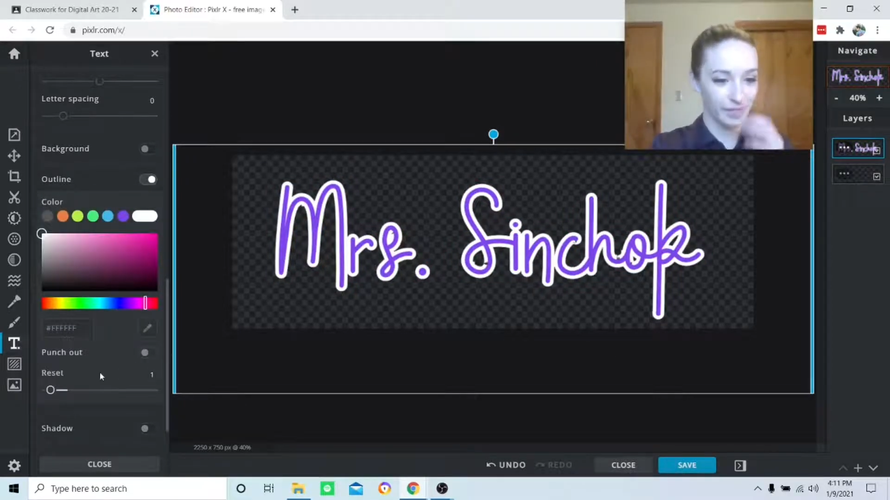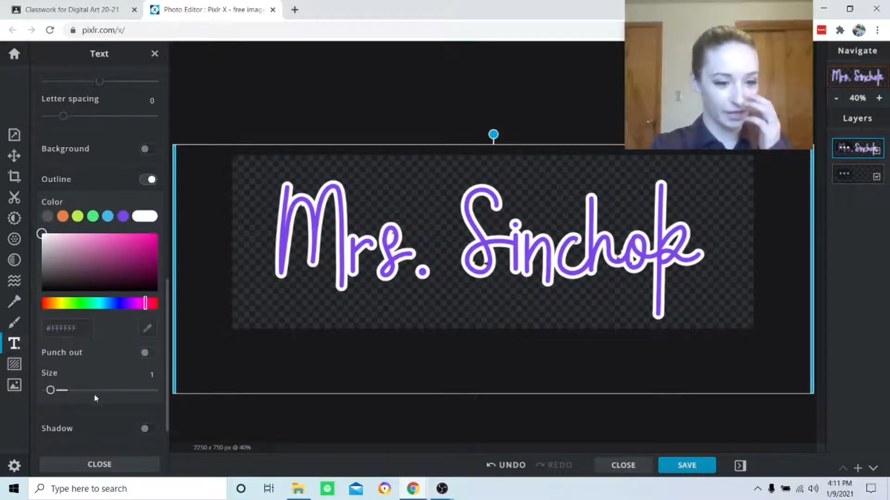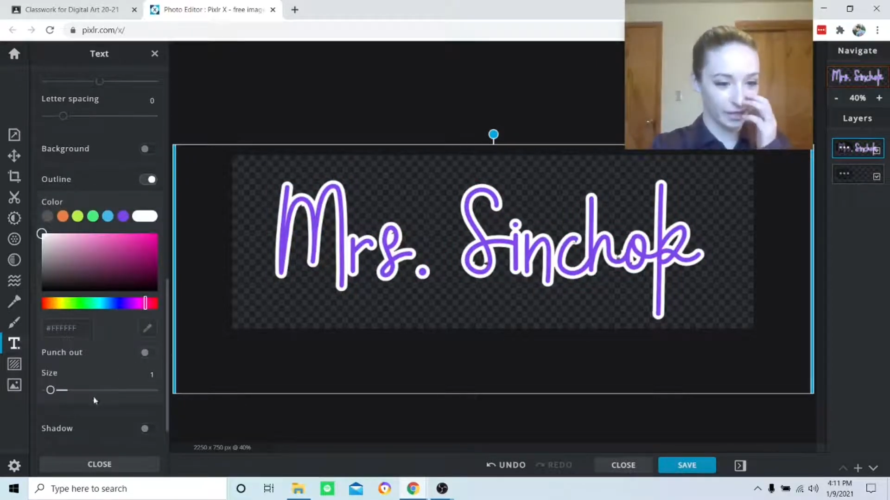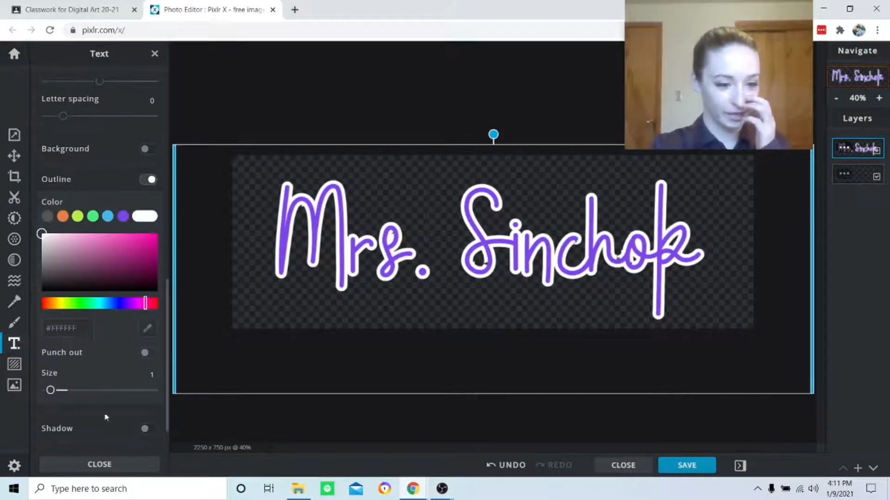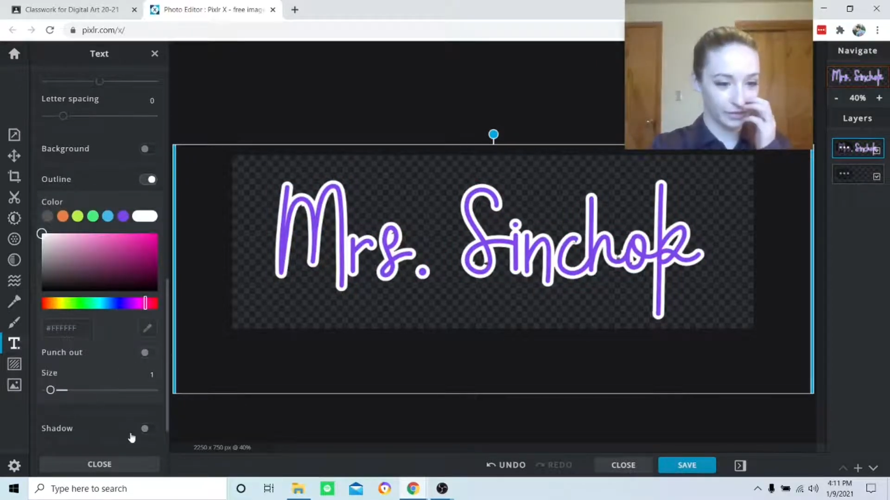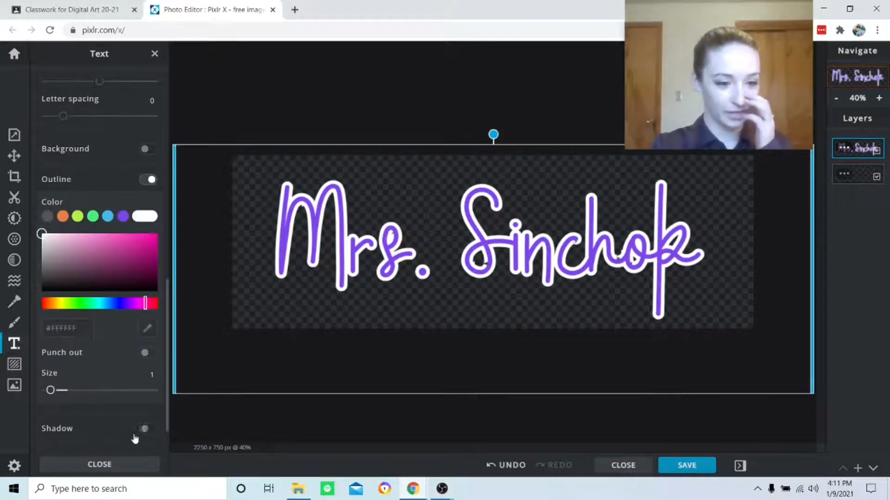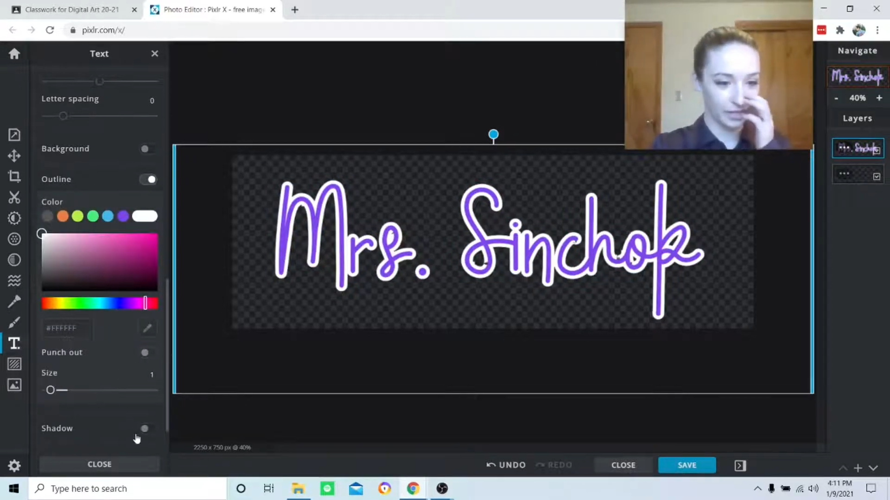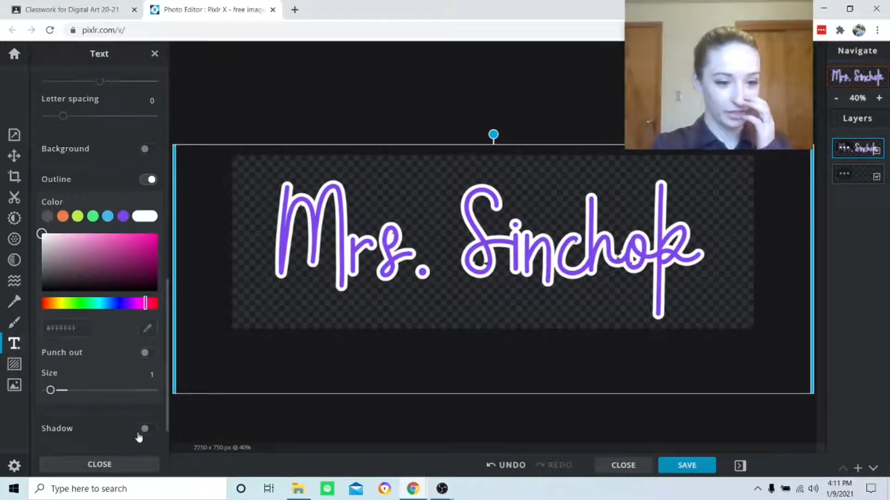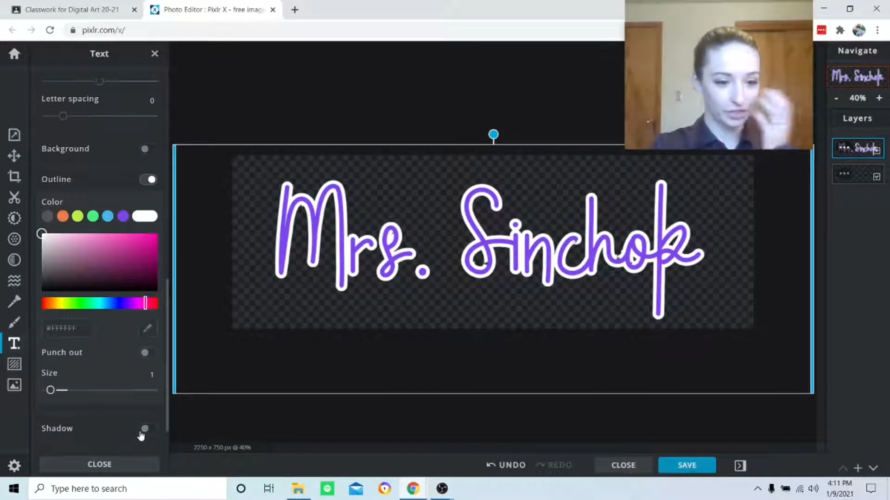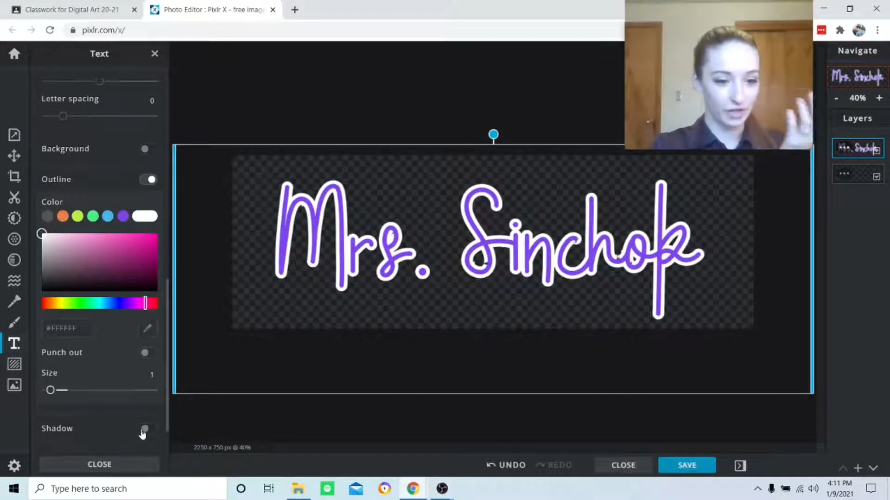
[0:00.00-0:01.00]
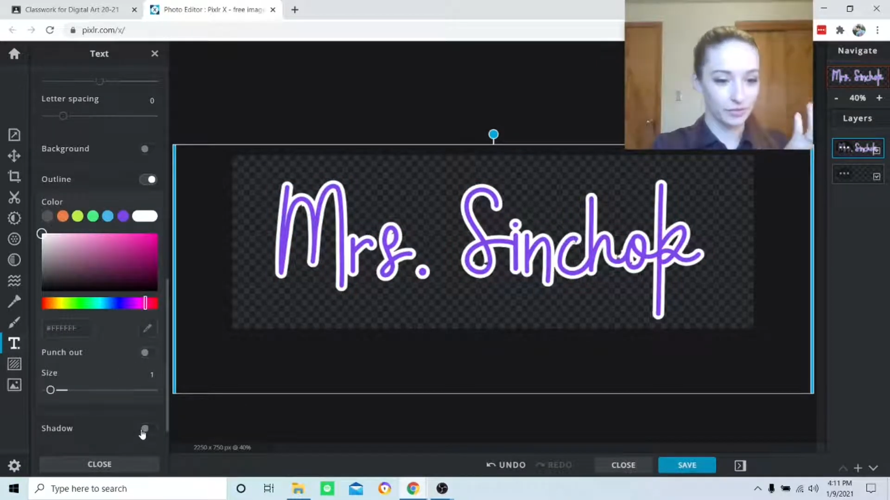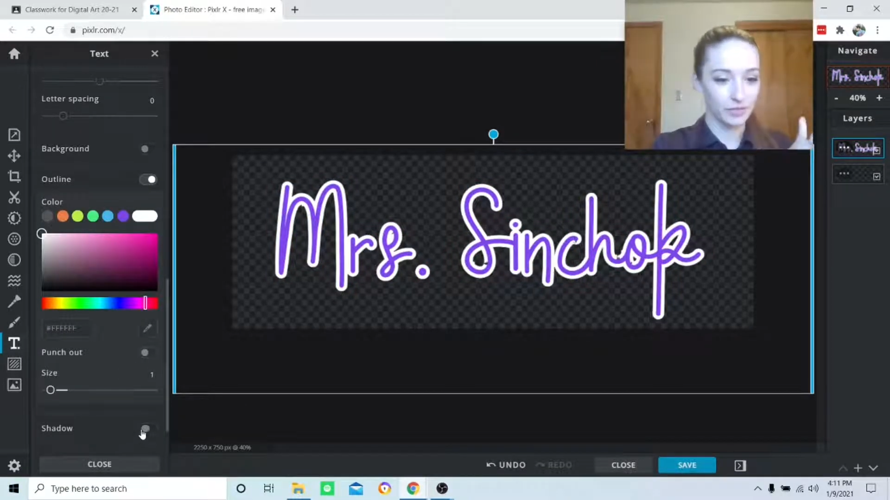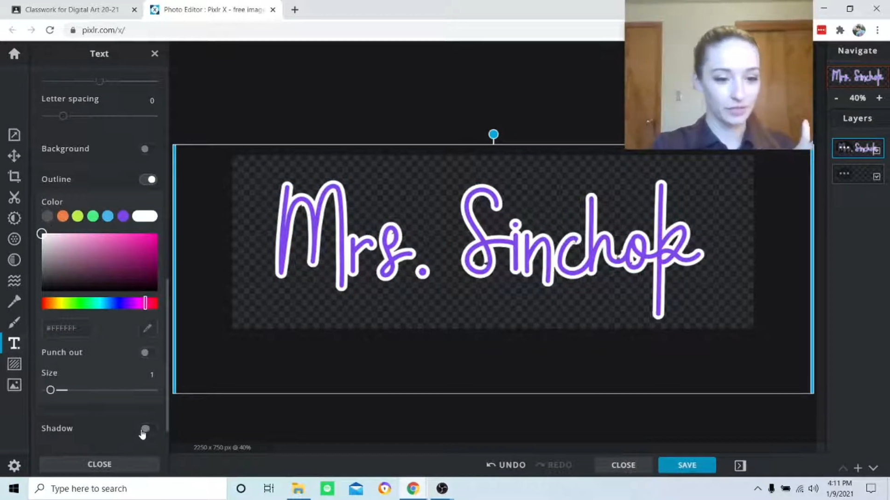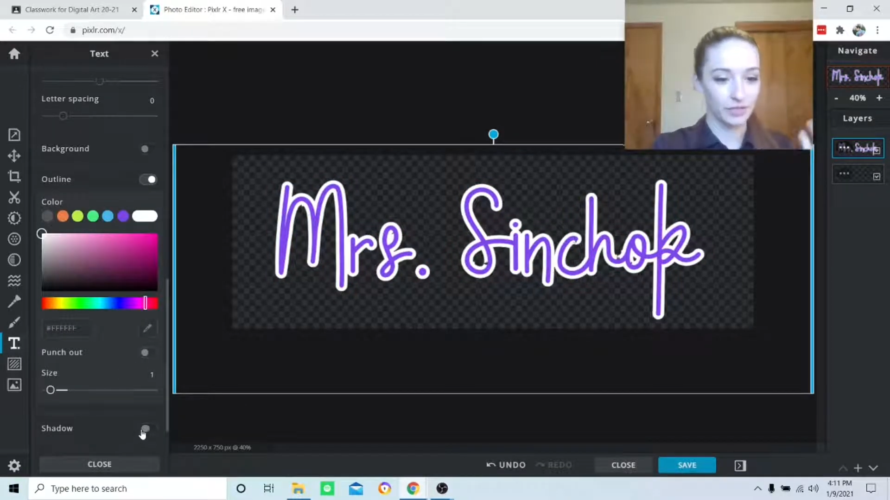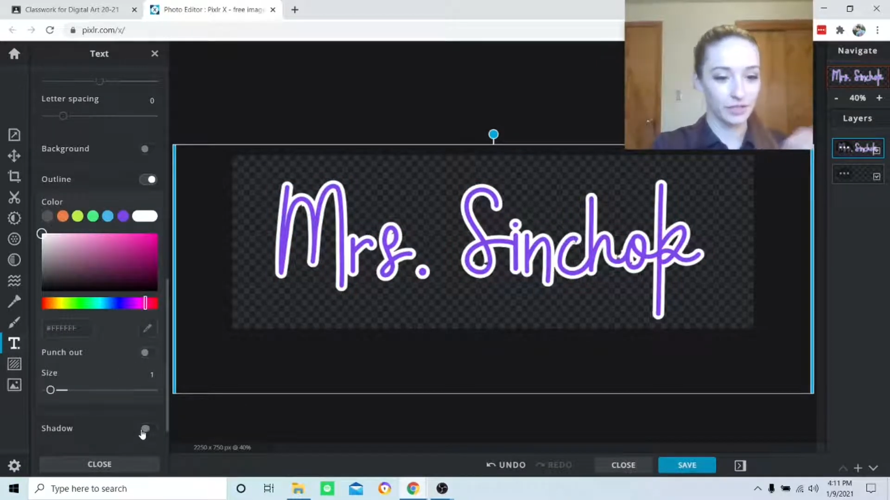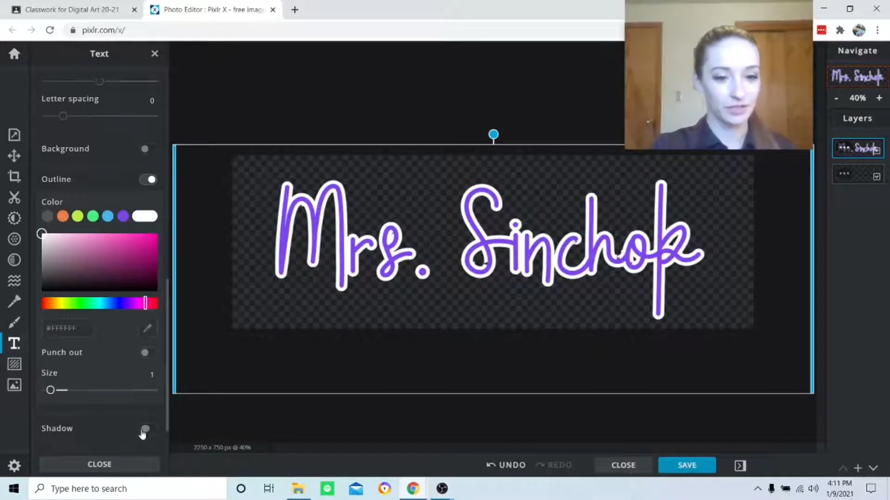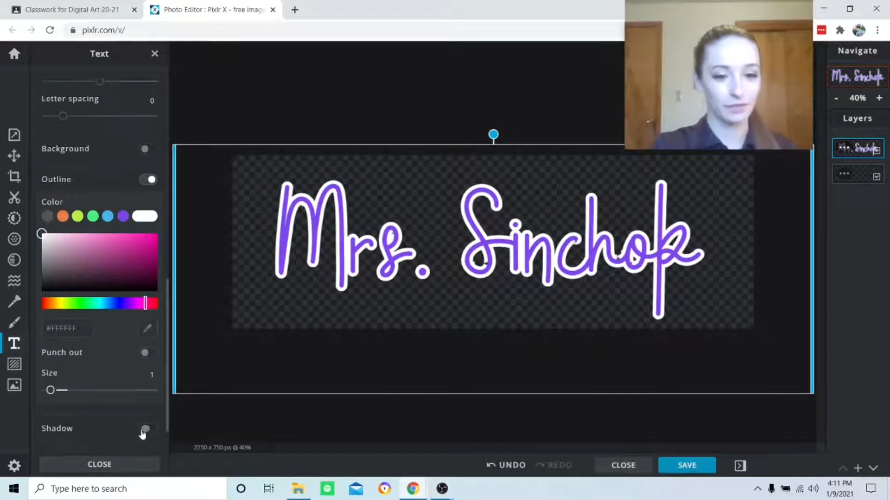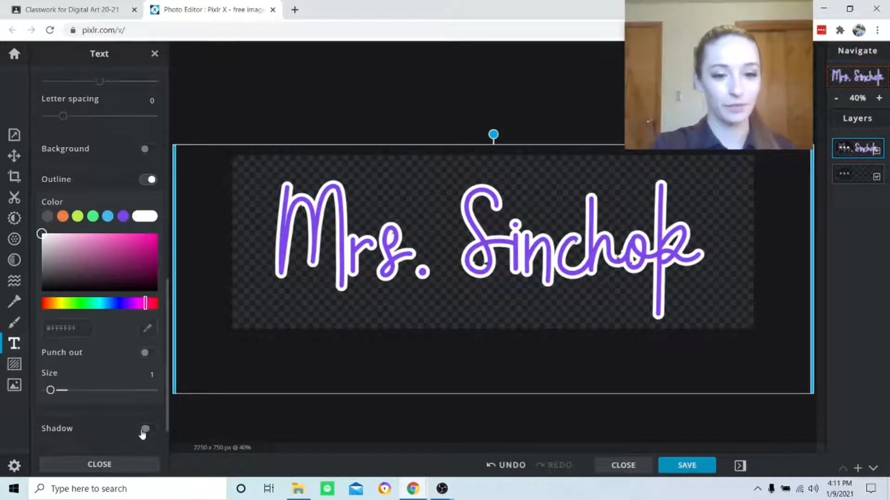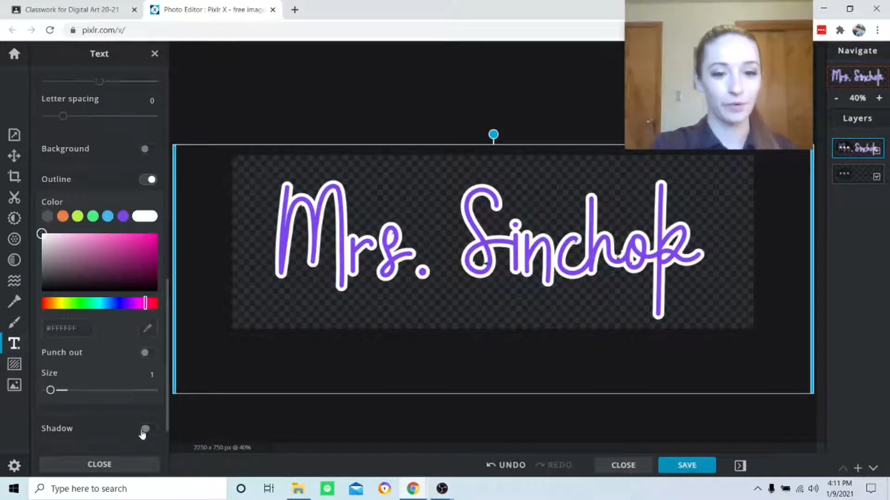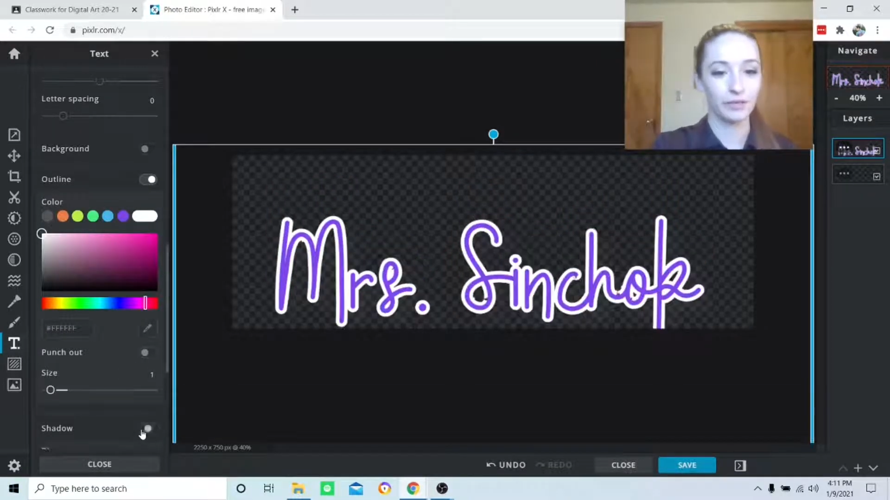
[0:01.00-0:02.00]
You can add a shadow to your text if you want.